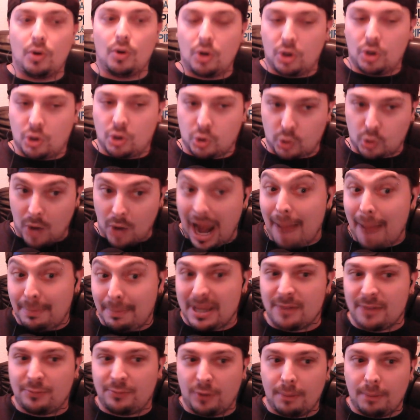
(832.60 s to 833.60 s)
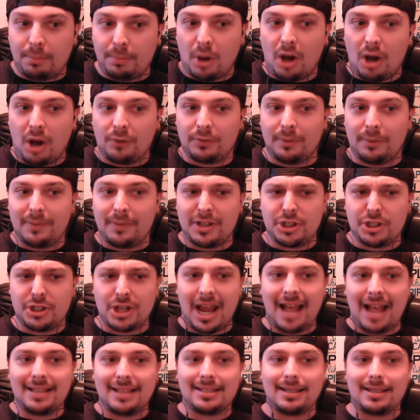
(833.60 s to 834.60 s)
crappy football from the
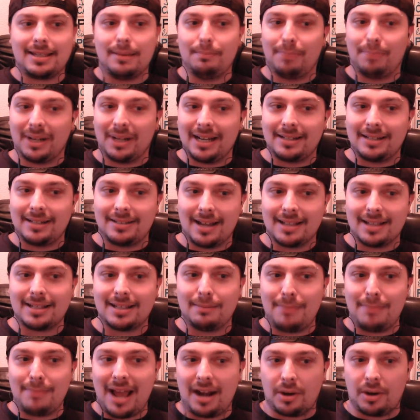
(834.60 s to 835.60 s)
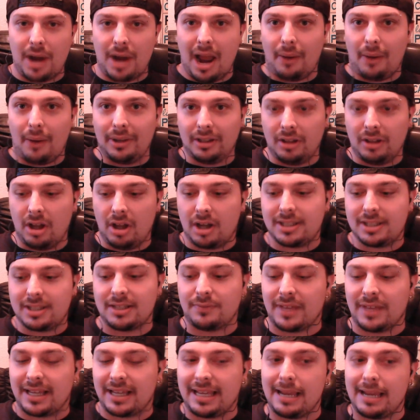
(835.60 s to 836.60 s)
Jets, but it doesn't matter how it looks
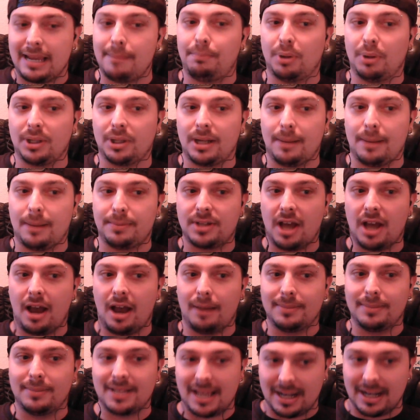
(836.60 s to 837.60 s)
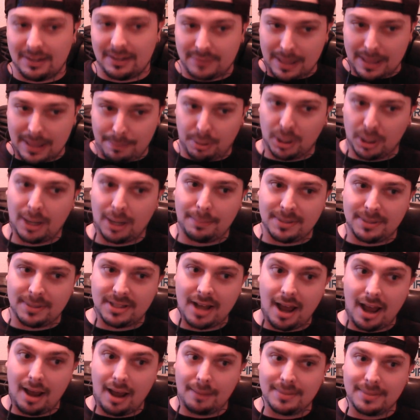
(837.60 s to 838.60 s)
if they keep putting up dubs. And if they put up
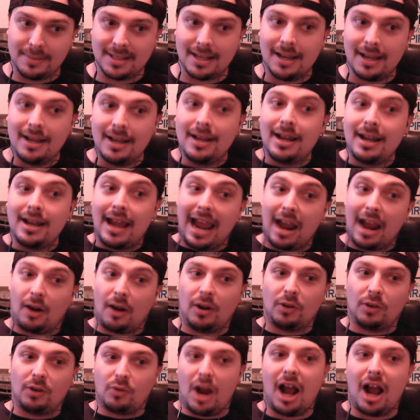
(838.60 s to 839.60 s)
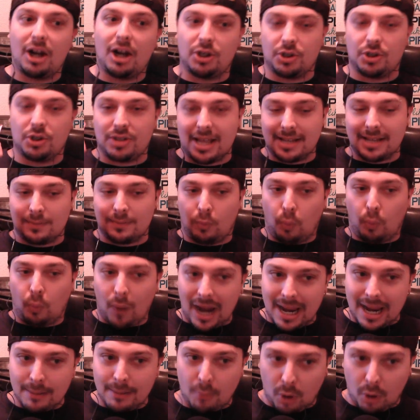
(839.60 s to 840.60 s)
dubs, Aaron Rodgers has
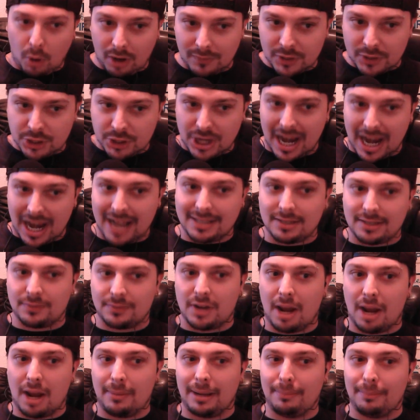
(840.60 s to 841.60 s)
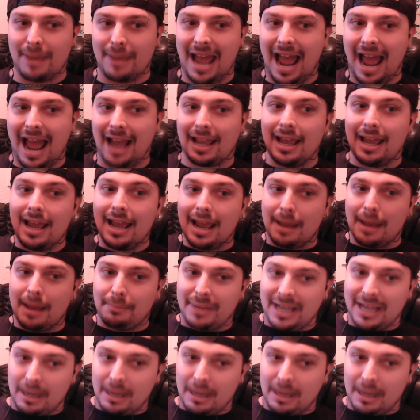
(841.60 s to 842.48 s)
way more of a chance of coming back and being